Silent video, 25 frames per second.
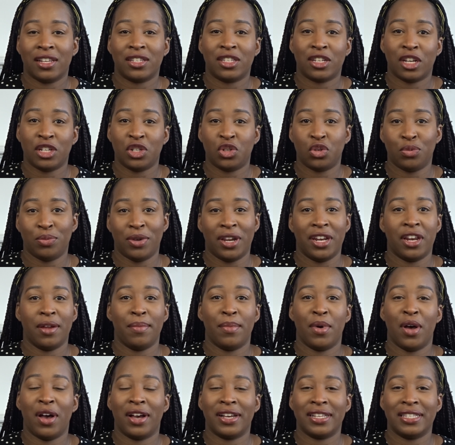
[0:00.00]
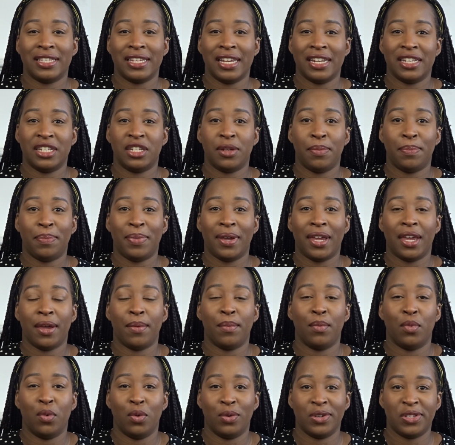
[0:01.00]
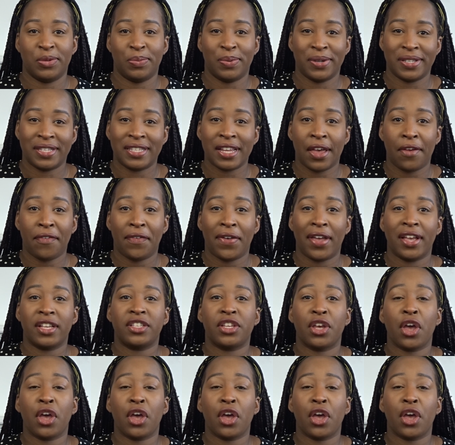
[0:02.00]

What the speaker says: social media marketing to be more specific.